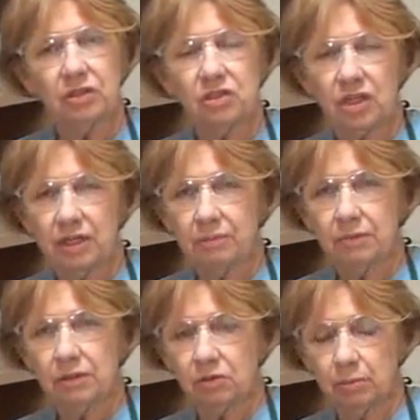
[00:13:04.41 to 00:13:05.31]

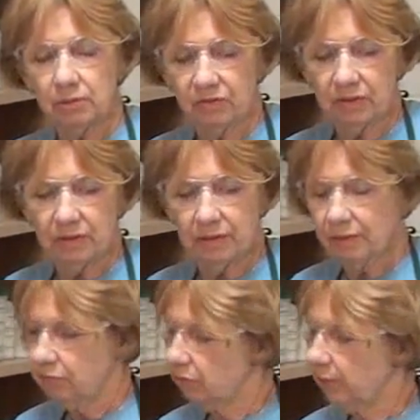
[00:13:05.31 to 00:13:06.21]
containment to prevent
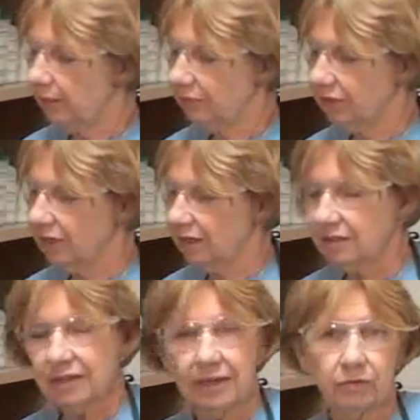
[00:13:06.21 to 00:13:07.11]
them from having
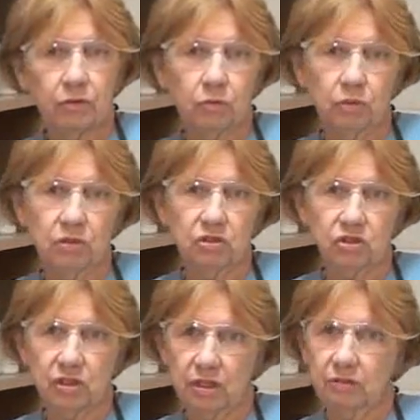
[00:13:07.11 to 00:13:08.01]
contact with a wooden
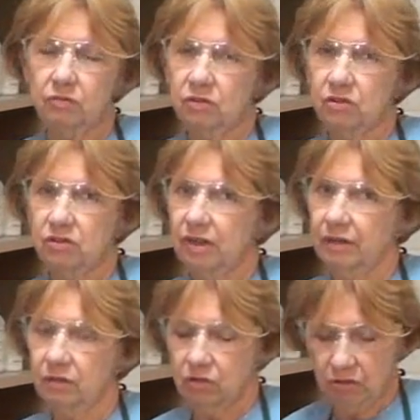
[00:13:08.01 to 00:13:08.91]
shelf, which is
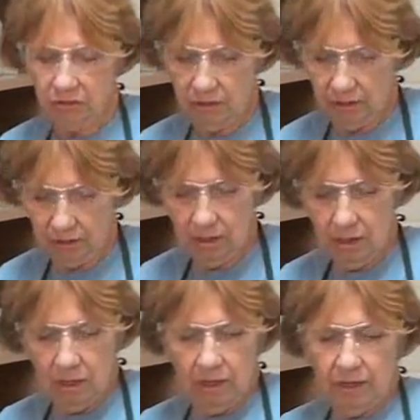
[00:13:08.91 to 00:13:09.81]
not a good thing.
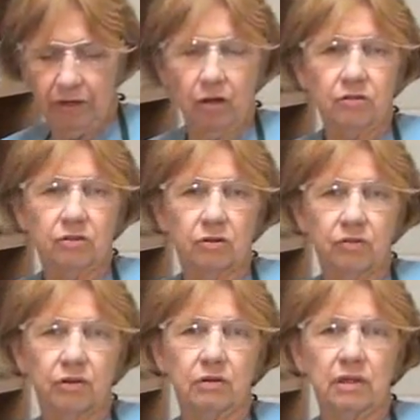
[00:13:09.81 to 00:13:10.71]
And also,
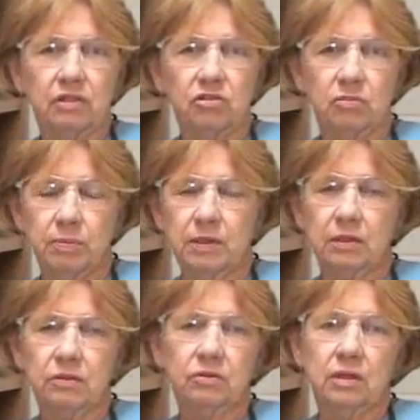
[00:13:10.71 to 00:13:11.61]
if there are any
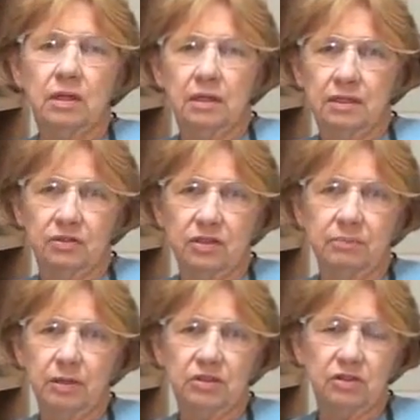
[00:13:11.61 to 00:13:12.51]
spills, it's
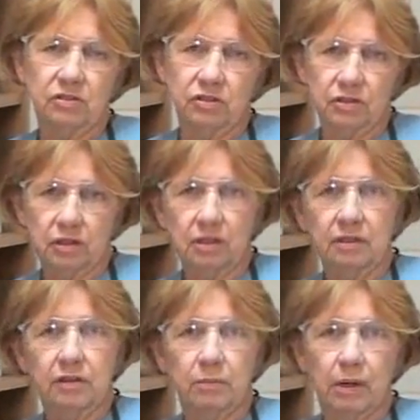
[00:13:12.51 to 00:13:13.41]
much easier to
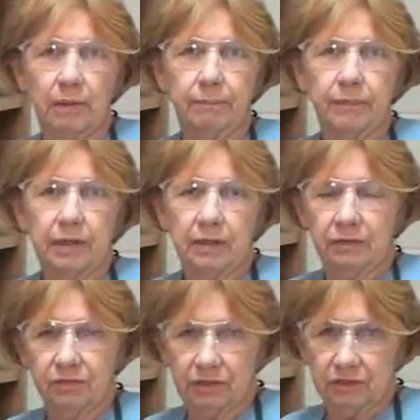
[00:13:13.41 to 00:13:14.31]
clean them up
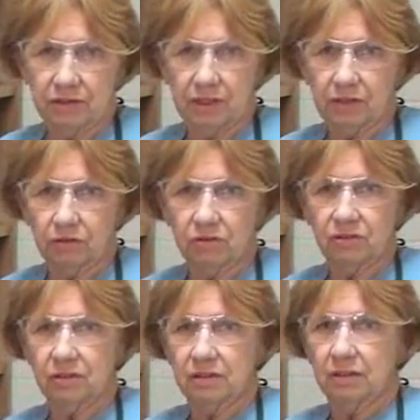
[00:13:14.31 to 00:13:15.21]
if the container
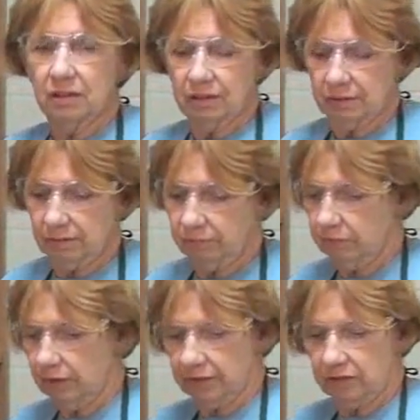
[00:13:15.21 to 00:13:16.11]
is in
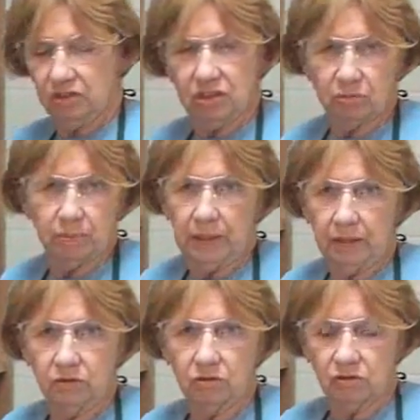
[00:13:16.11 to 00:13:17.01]
like a dish
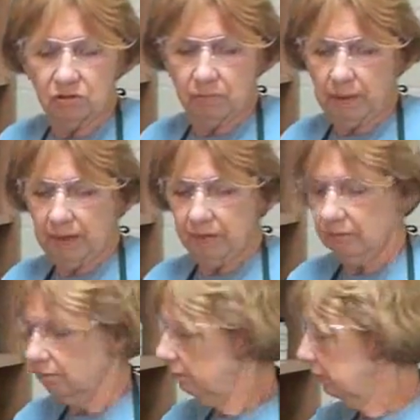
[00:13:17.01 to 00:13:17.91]
pan. You can just buy
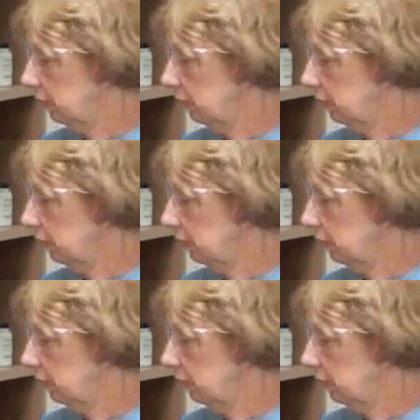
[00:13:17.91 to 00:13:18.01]
them